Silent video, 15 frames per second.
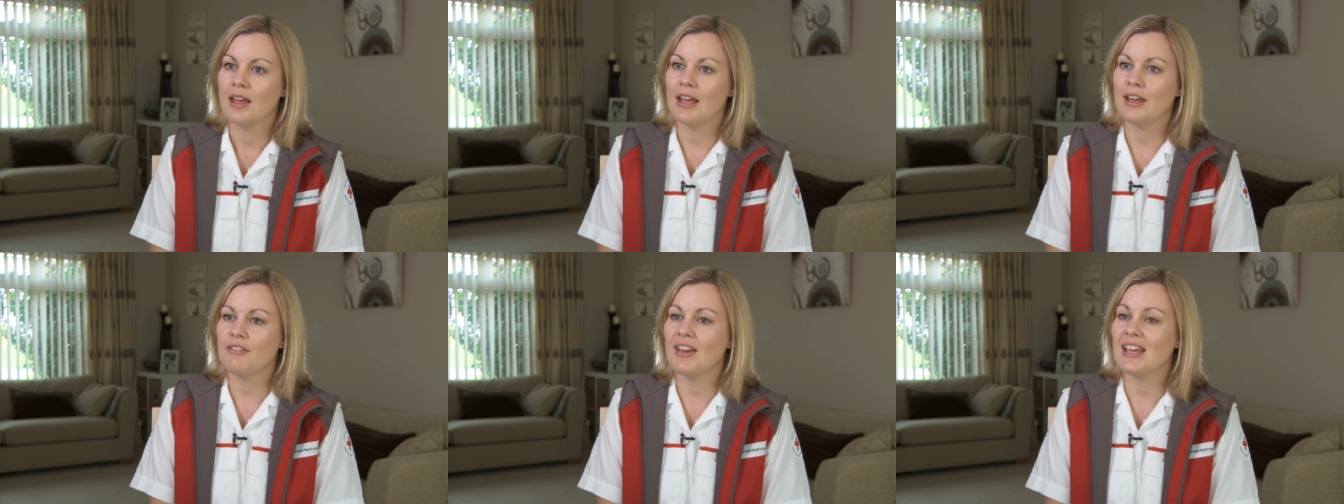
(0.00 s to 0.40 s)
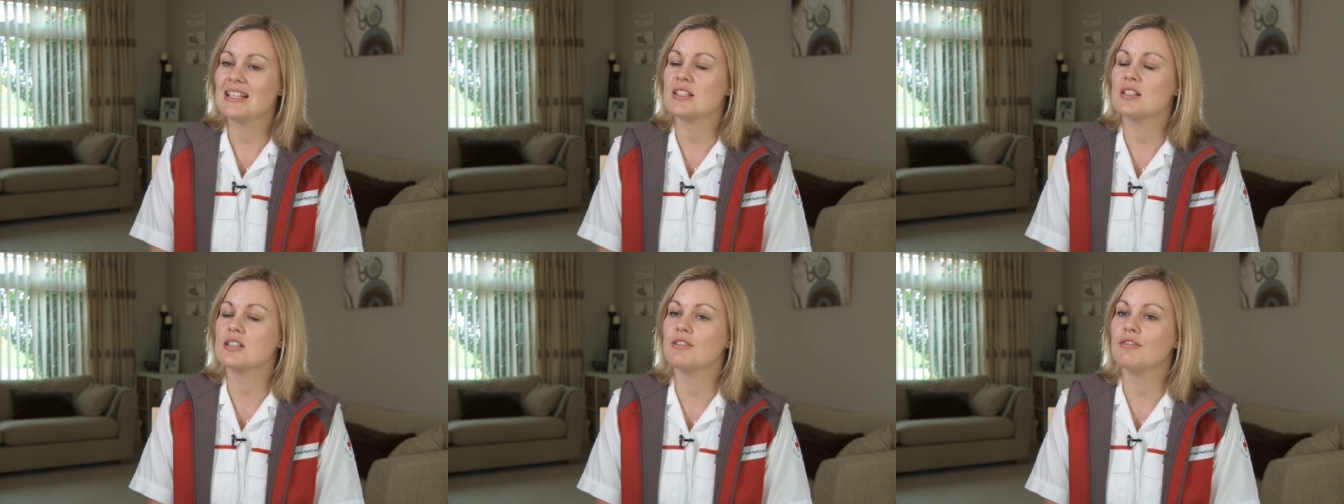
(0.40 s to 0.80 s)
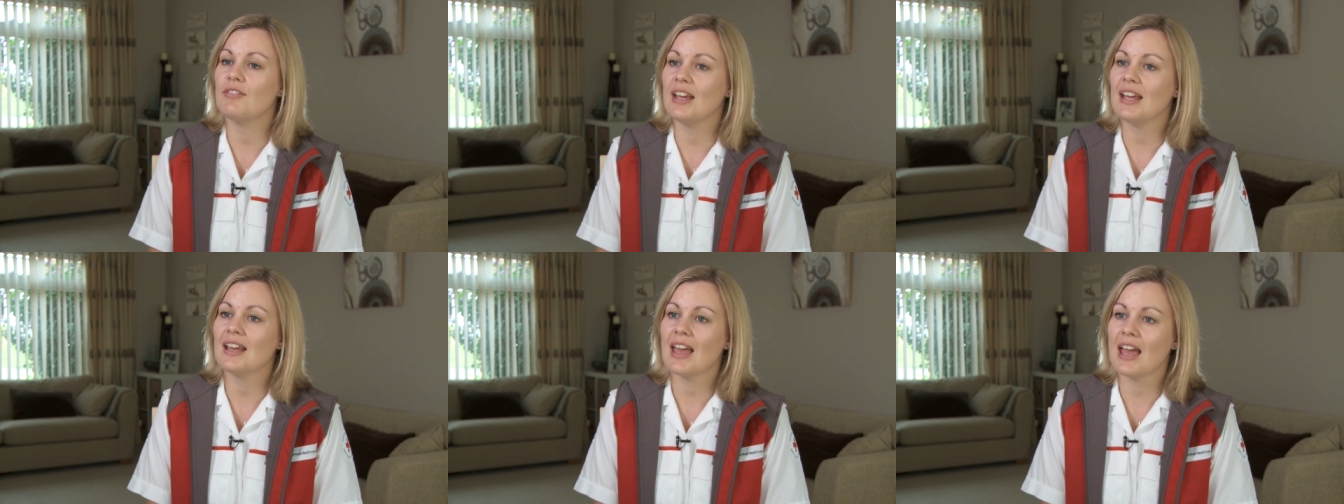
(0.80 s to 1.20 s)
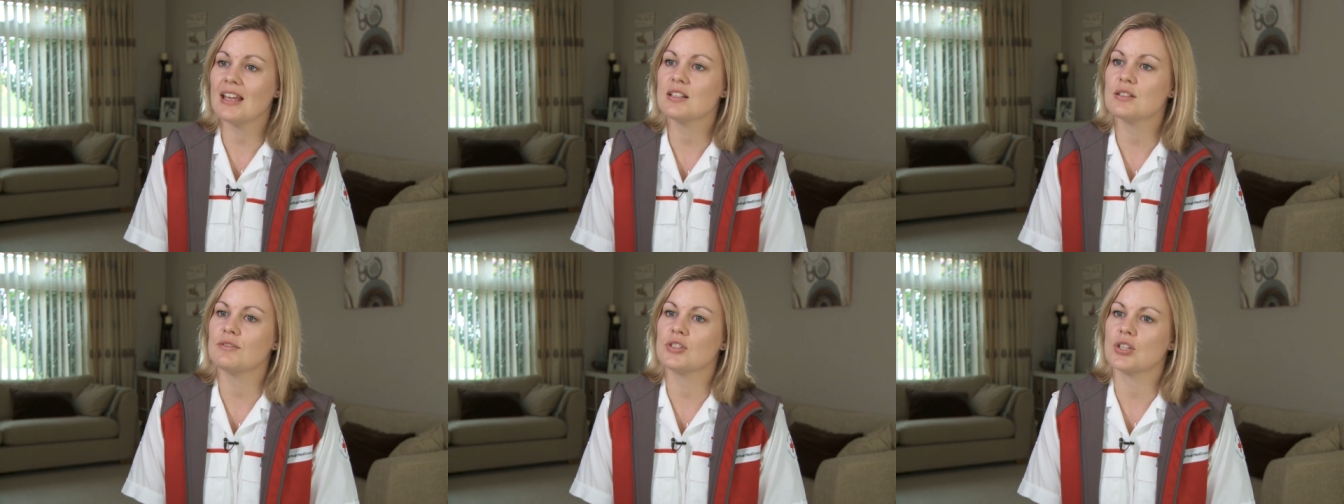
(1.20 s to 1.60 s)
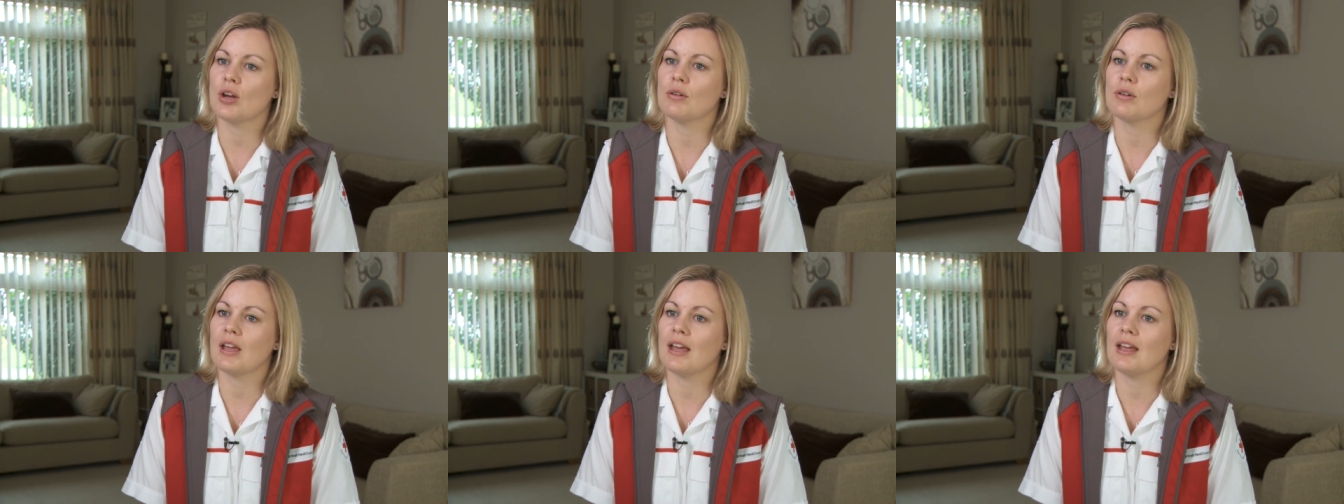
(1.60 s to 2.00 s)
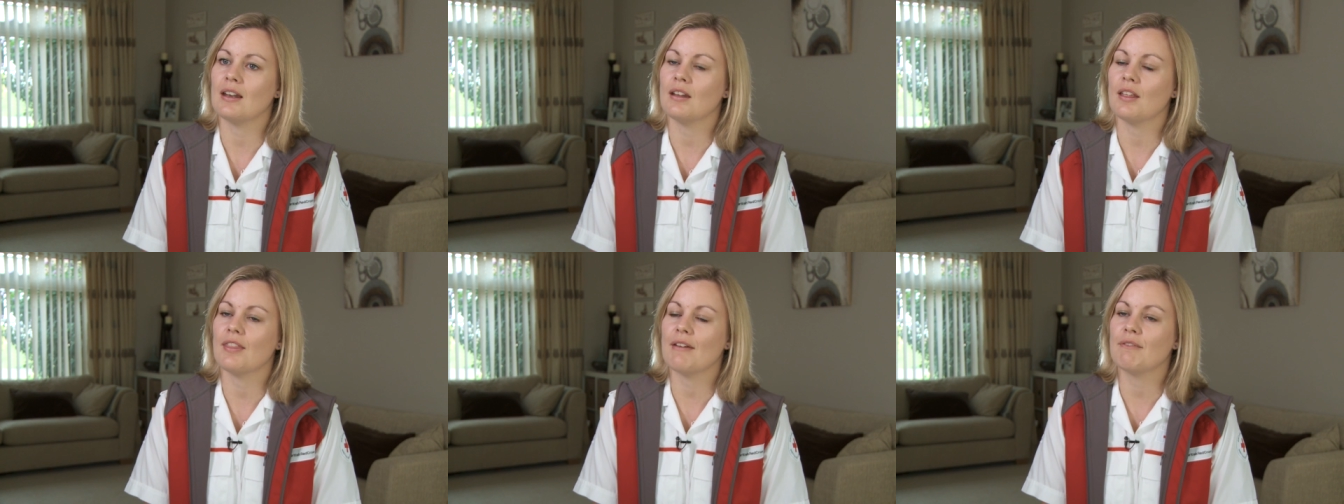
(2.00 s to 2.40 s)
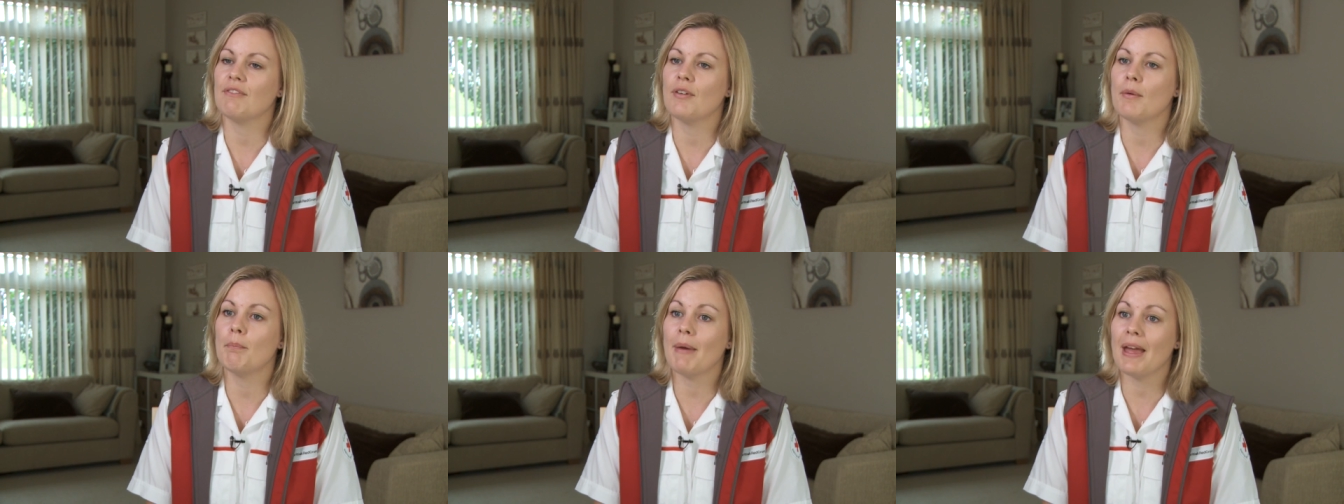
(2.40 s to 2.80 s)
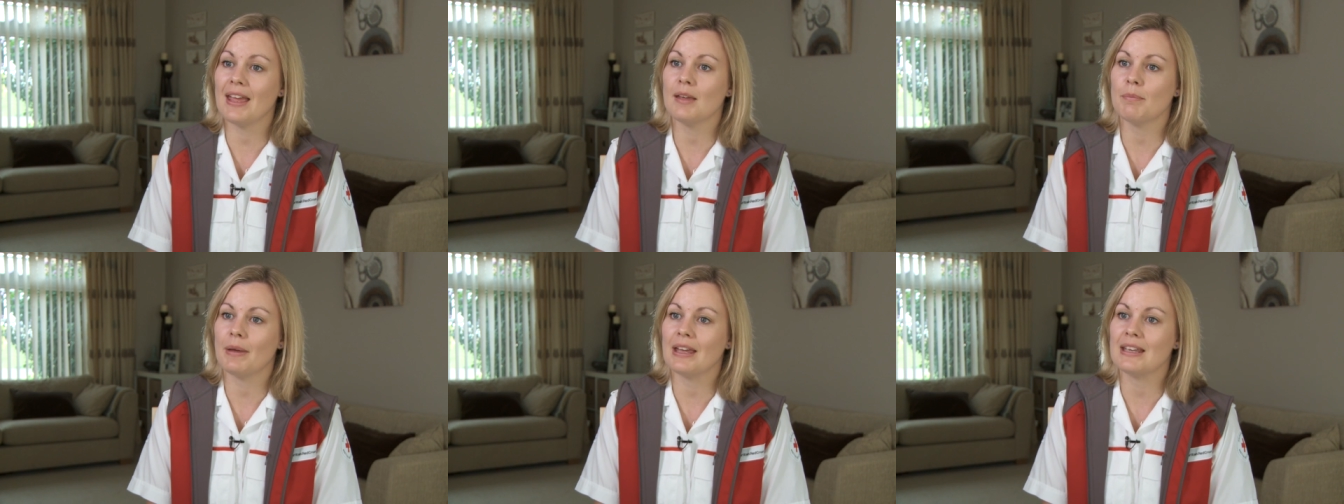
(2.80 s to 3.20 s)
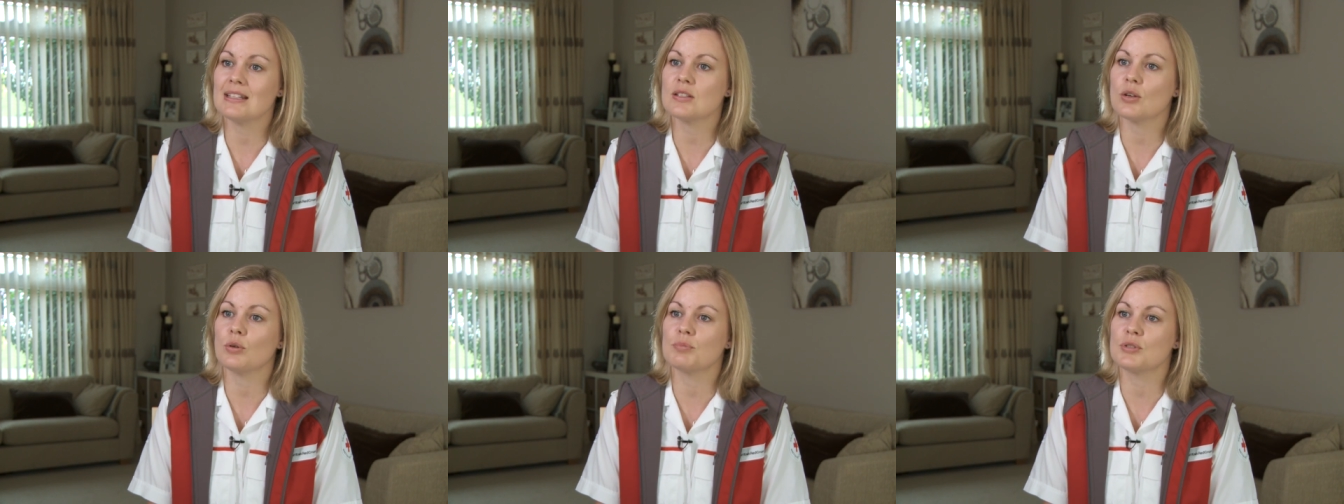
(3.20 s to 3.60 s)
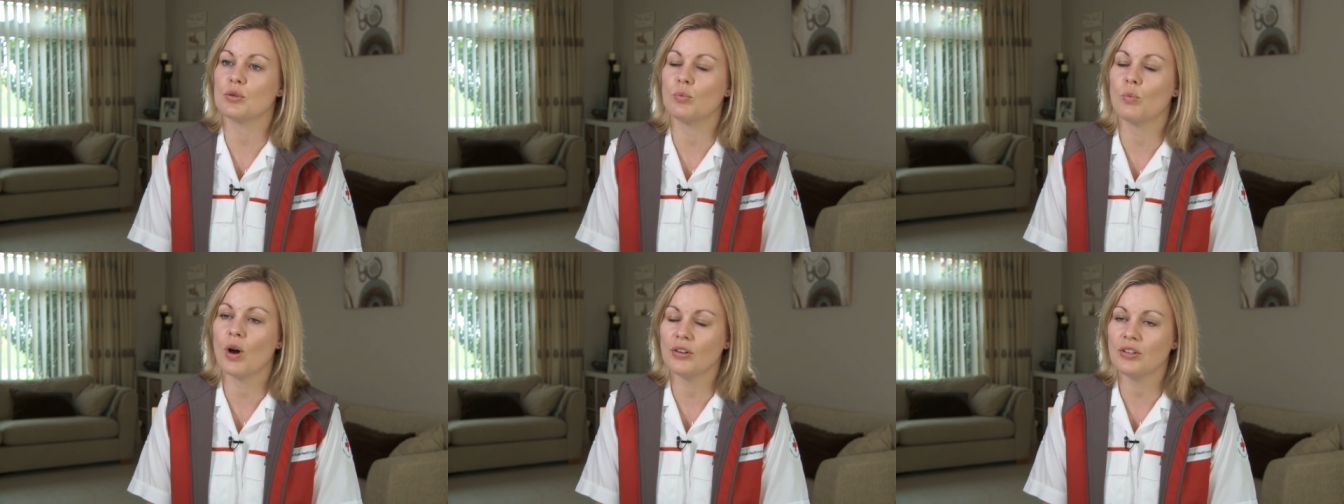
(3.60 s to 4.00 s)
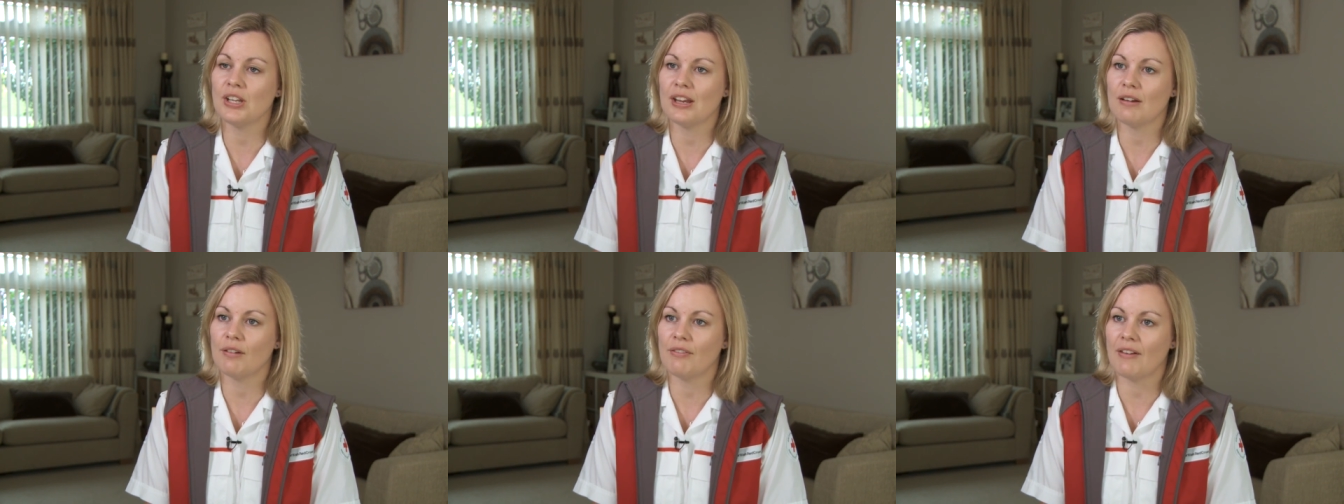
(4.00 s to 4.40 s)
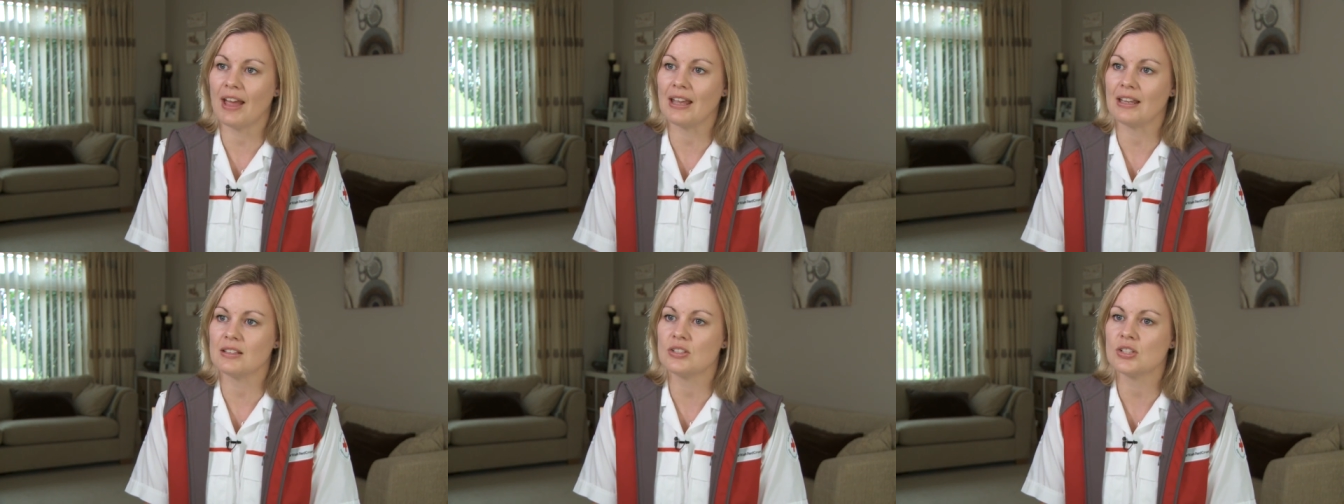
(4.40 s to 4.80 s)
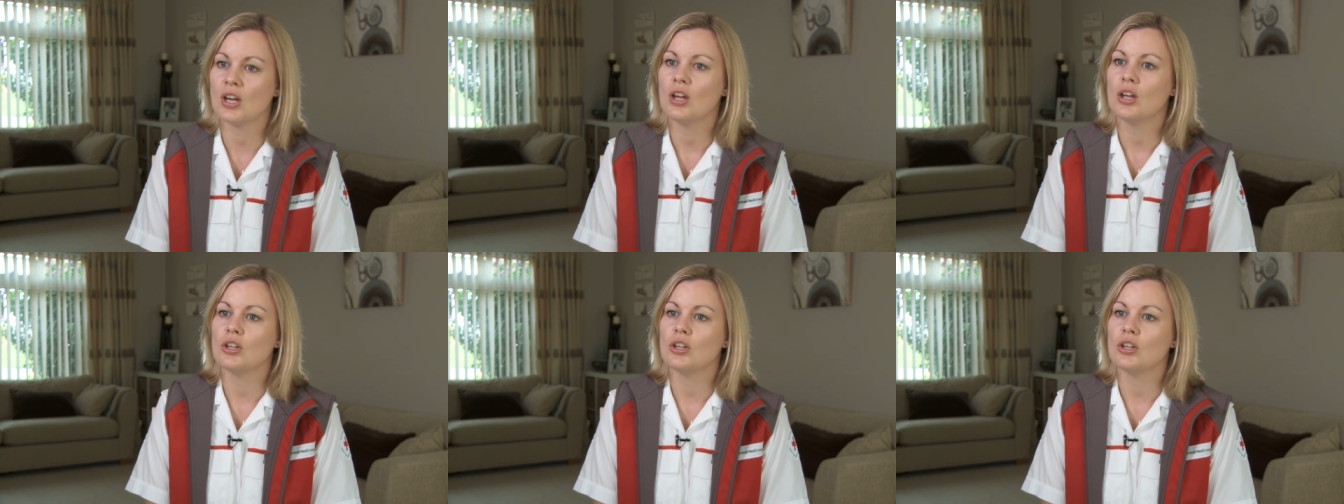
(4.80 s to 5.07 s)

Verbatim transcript: If it is a severe case of choking, then for babies up to one year of age,